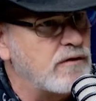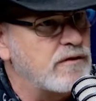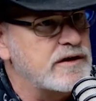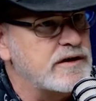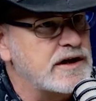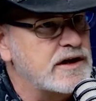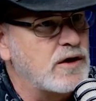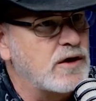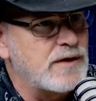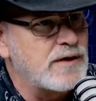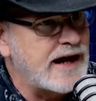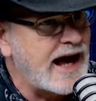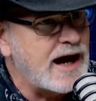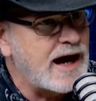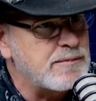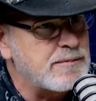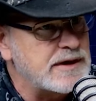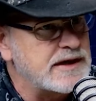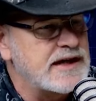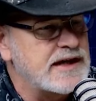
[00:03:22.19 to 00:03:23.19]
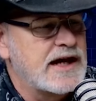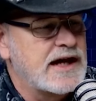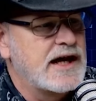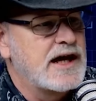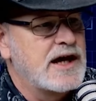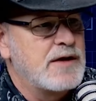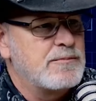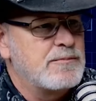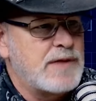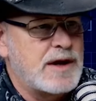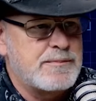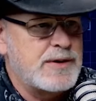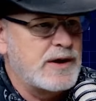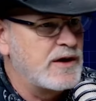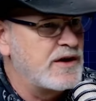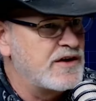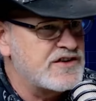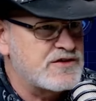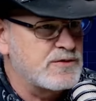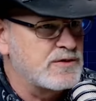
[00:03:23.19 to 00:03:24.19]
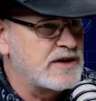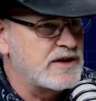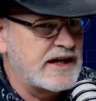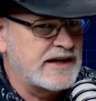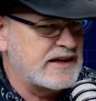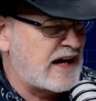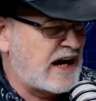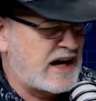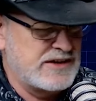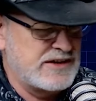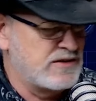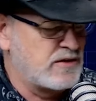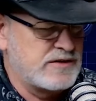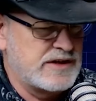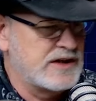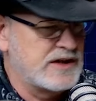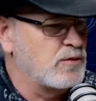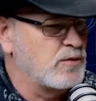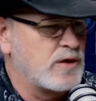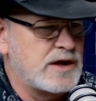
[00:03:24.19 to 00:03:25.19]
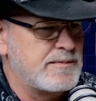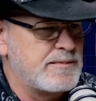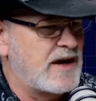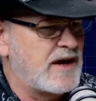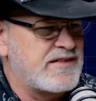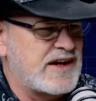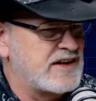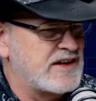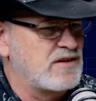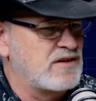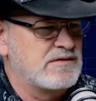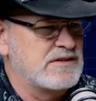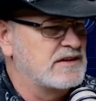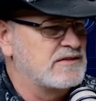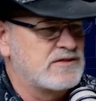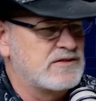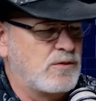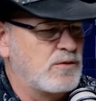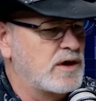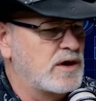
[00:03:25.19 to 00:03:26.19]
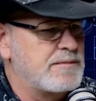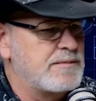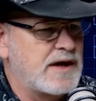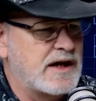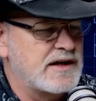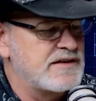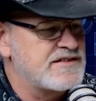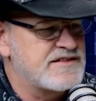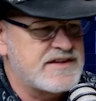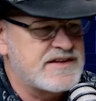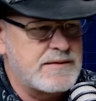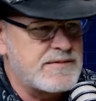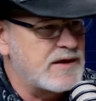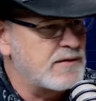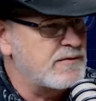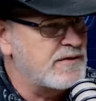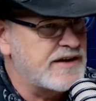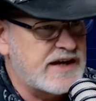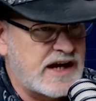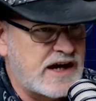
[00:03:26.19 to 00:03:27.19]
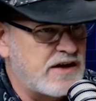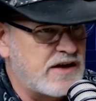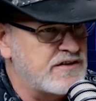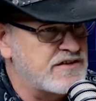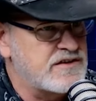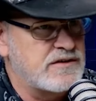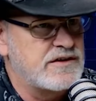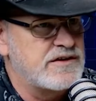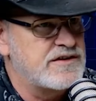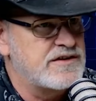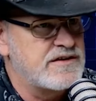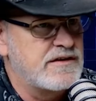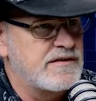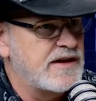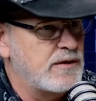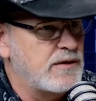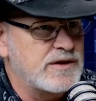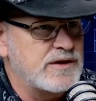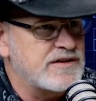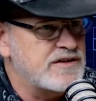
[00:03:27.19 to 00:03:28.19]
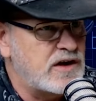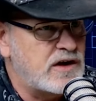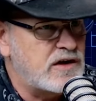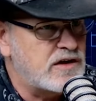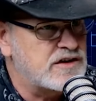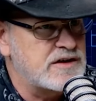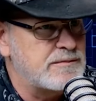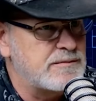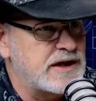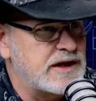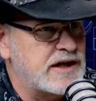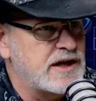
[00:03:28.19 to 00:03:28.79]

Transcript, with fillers: You know what happened? My parents were like, Nah, you don't need to worry about that. Don't don't worry about it. Same thing with the counselors. They wouldn't talk to me.